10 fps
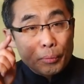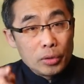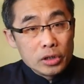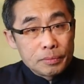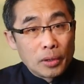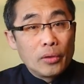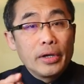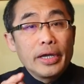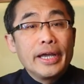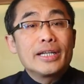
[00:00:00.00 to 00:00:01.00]

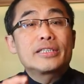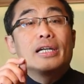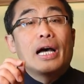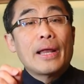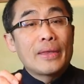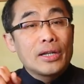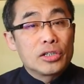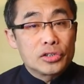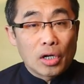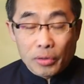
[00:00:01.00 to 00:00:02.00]
principle is
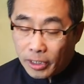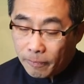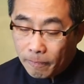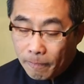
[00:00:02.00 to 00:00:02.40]
another story.